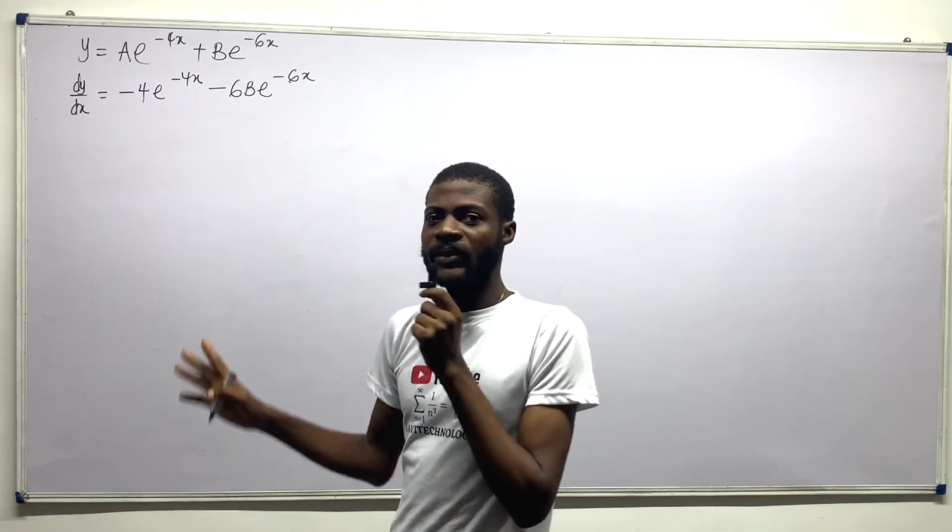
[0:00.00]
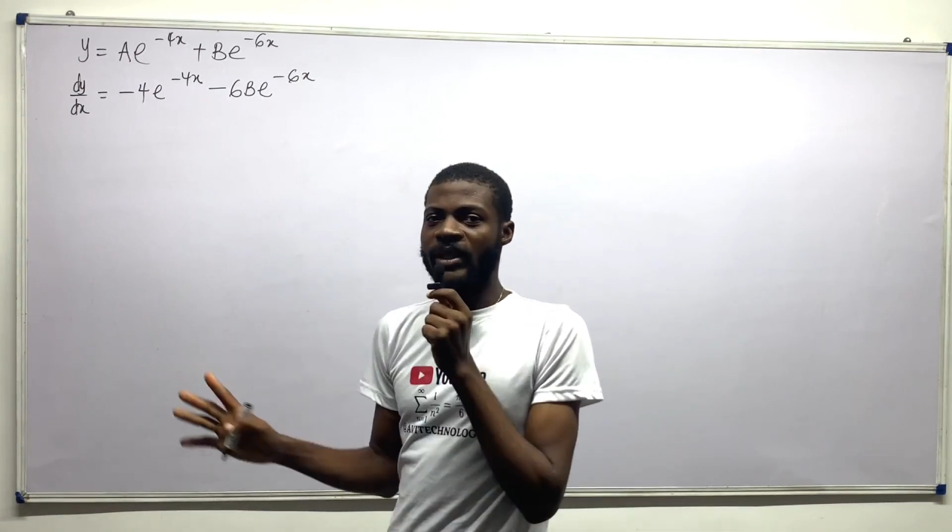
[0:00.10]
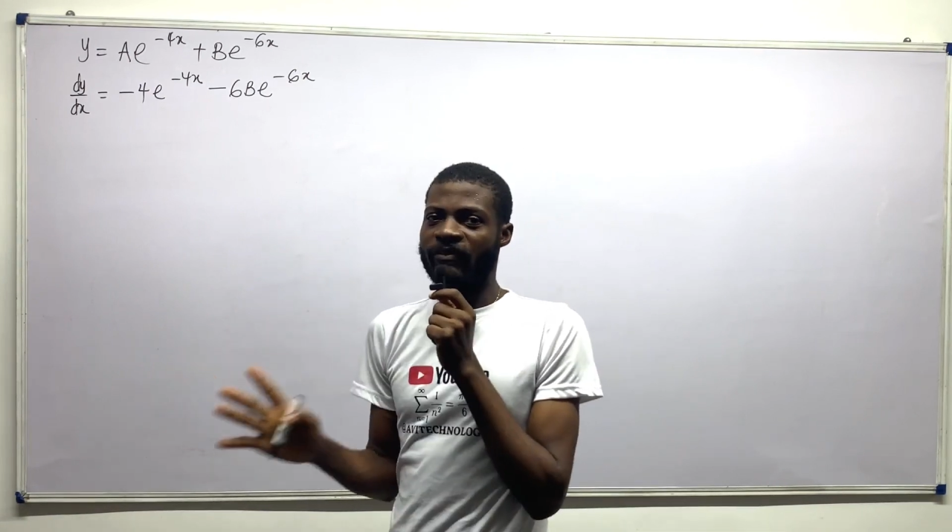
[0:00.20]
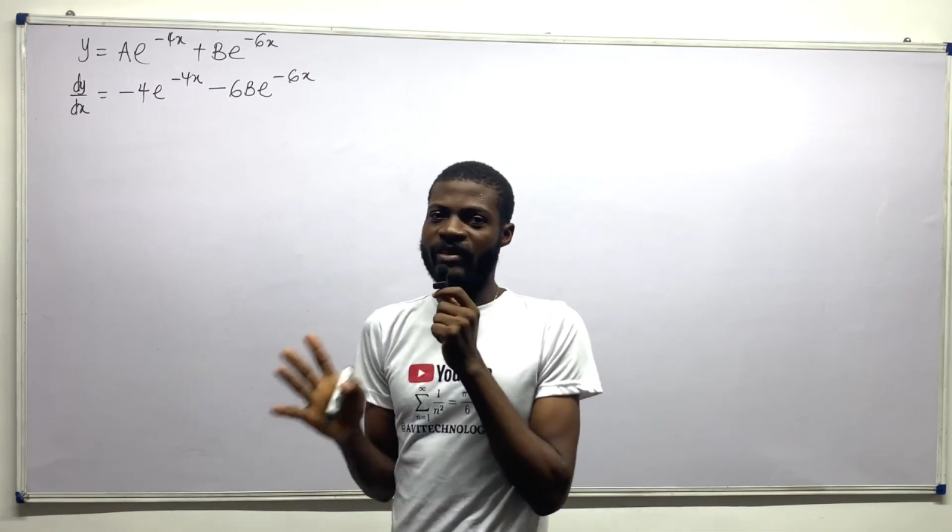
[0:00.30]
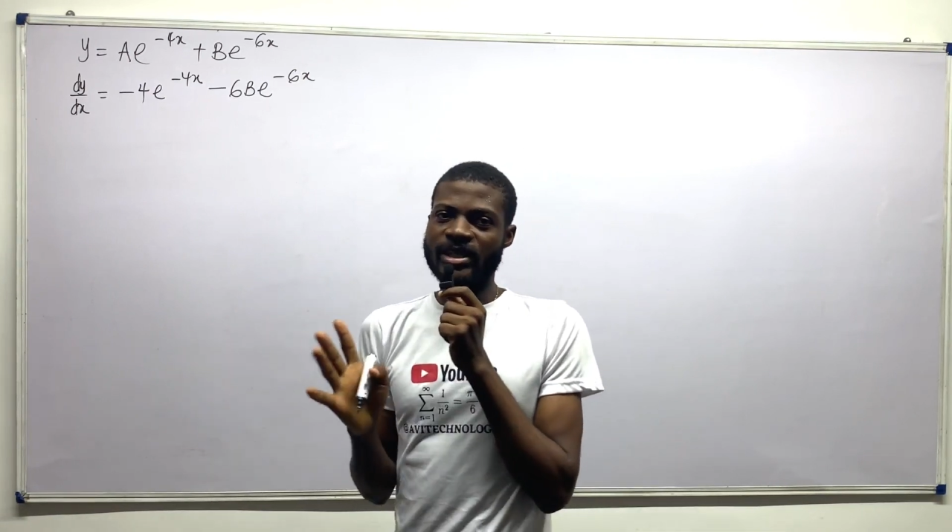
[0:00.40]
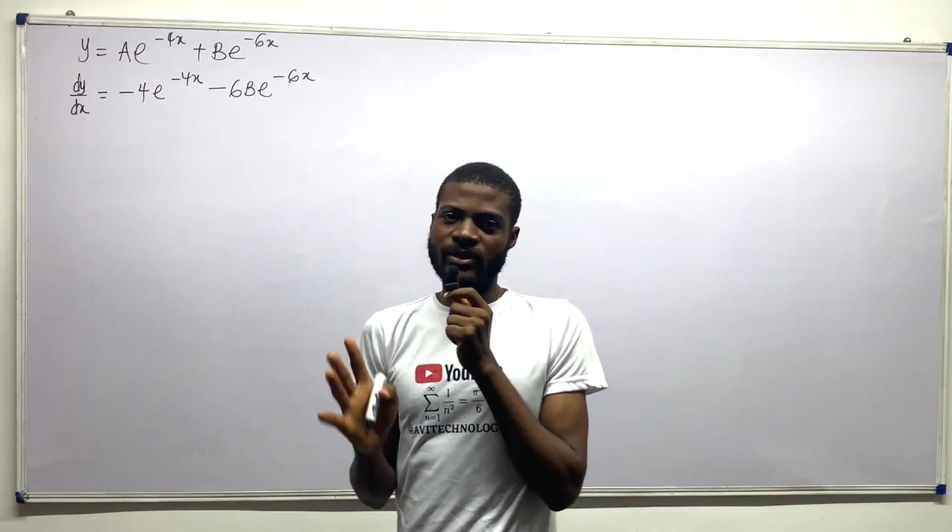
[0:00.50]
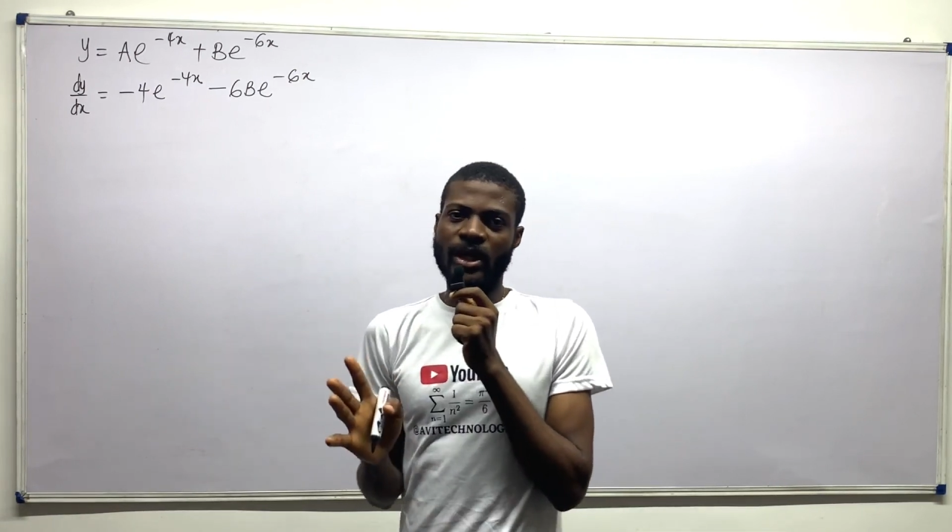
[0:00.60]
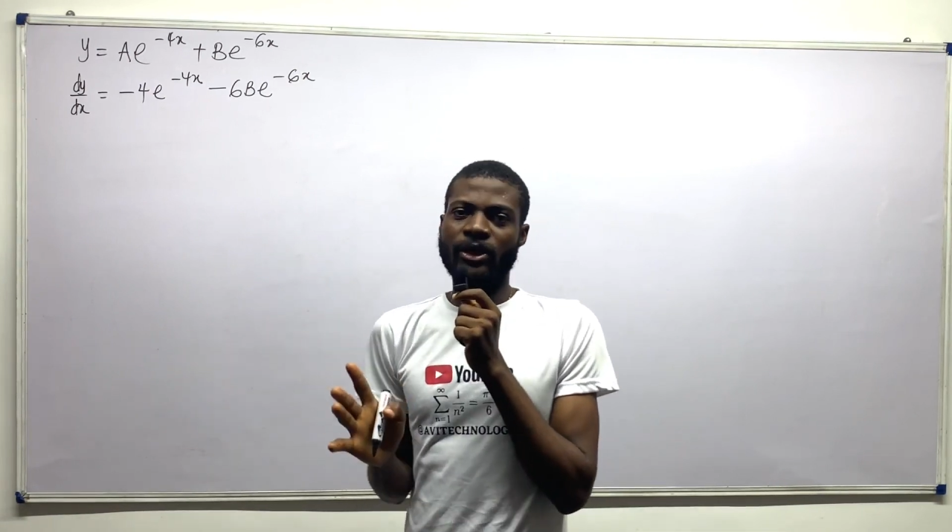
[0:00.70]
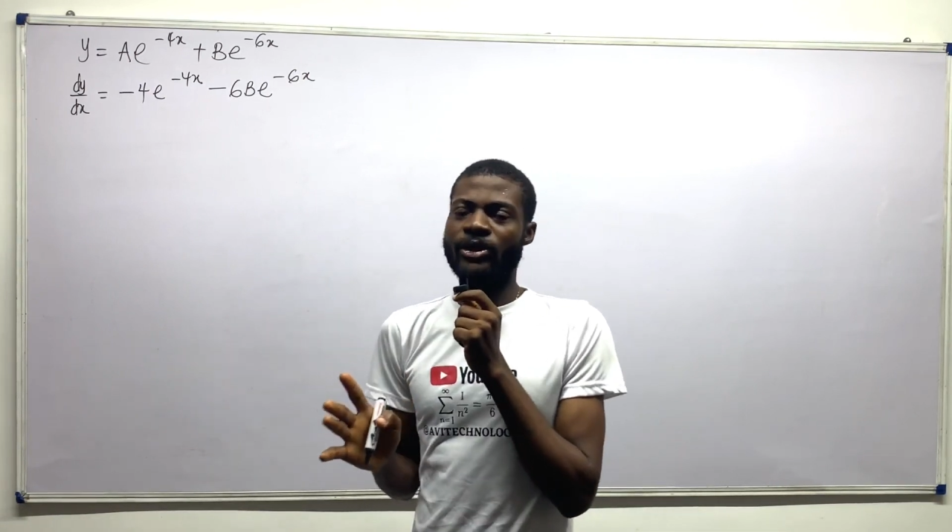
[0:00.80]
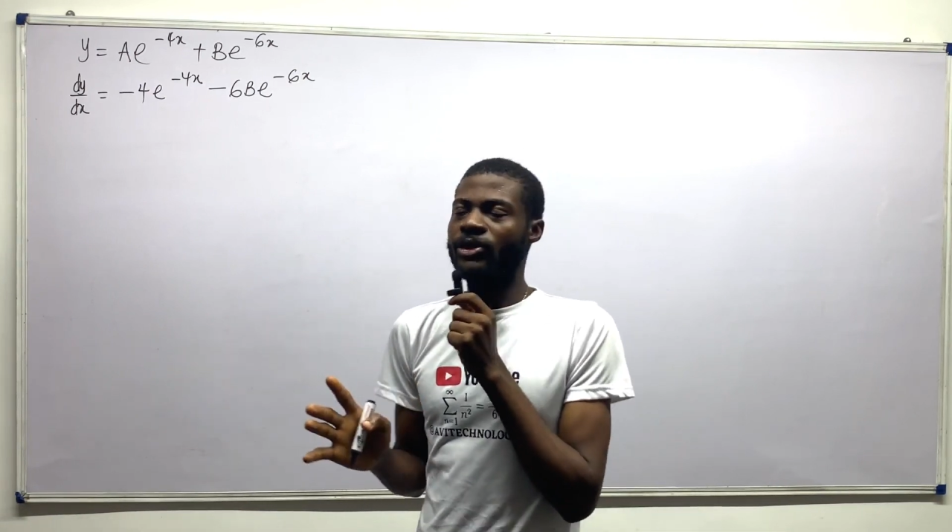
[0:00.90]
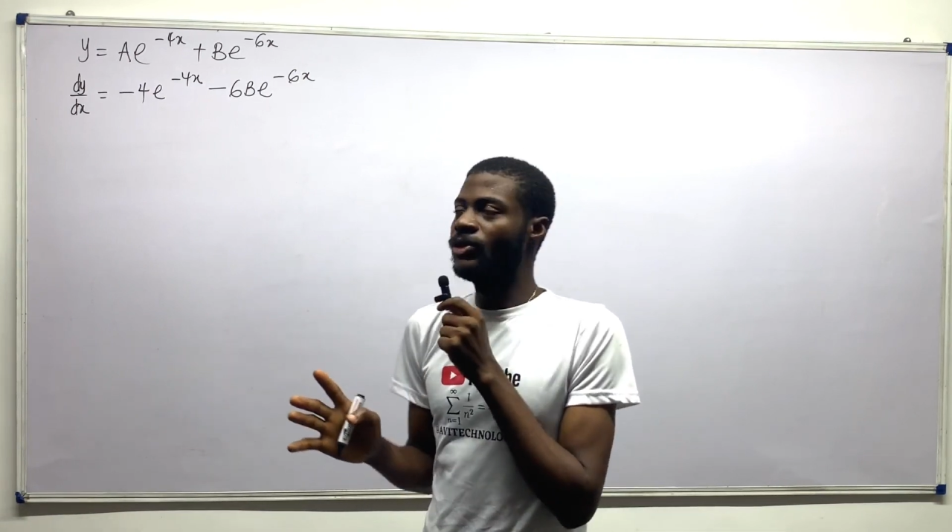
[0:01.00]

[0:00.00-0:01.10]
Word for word: the first thing you're going to